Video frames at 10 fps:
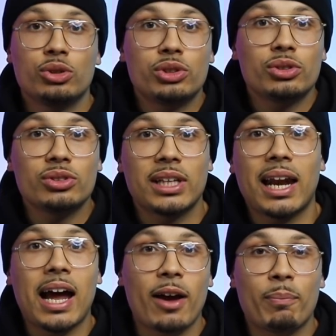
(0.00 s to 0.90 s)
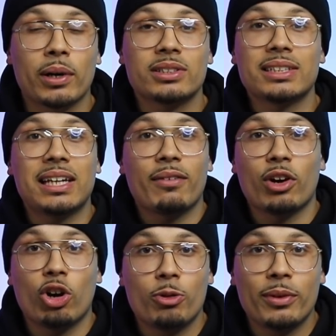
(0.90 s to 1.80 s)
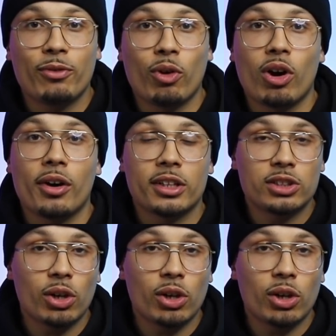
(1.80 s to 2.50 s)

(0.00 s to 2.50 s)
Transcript: 2 shoes that I have personally never owned before are the